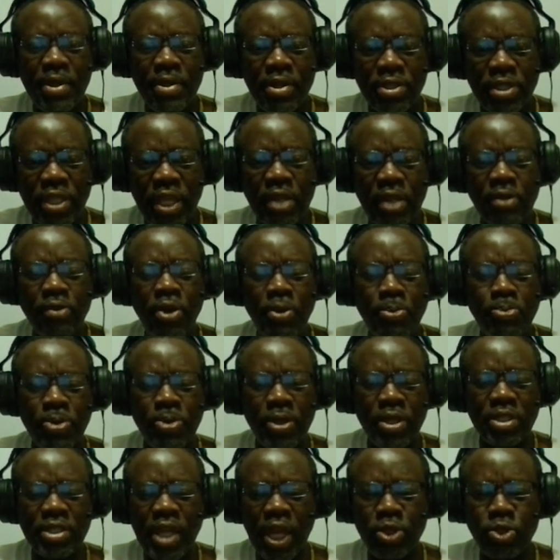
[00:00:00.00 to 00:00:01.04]
Dingley
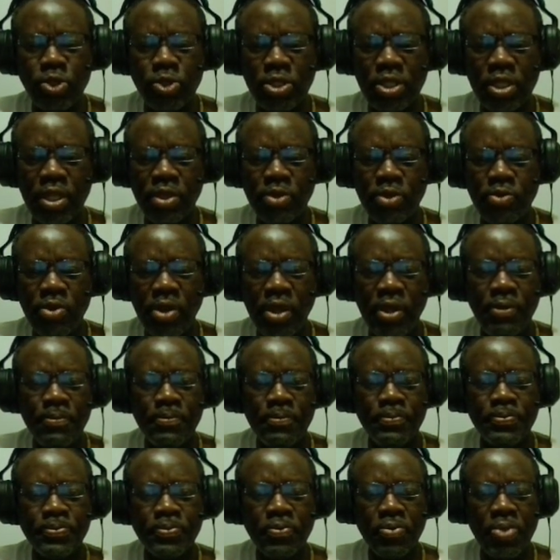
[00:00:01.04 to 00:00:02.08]
plays knight to c3,
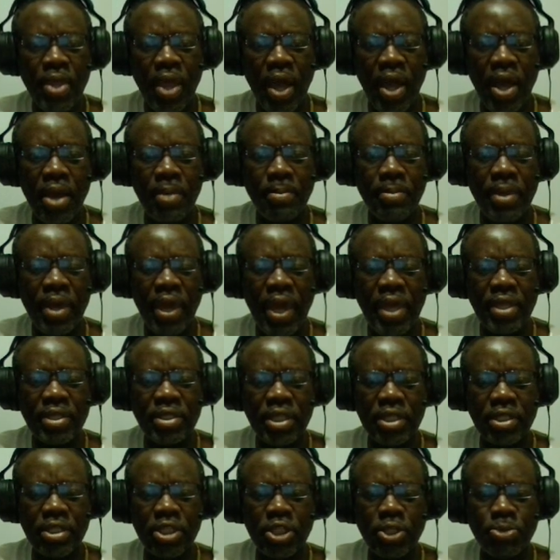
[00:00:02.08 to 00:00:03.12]
a6
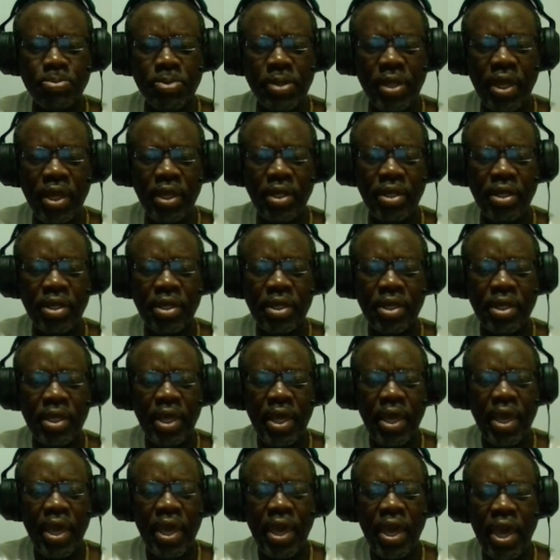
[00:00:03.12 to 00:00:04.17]
is played,
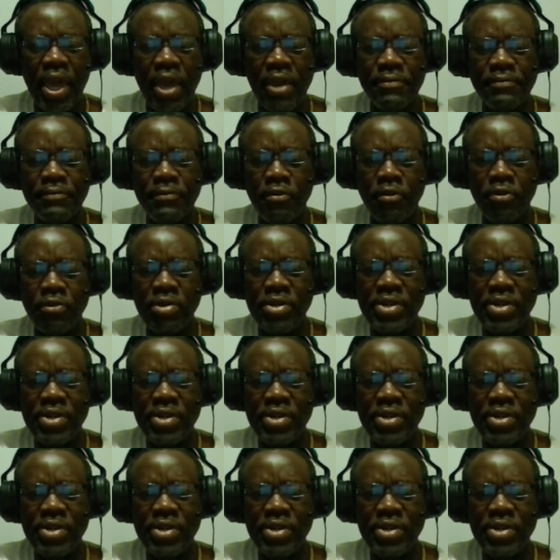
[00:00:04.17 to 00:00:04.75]
a4.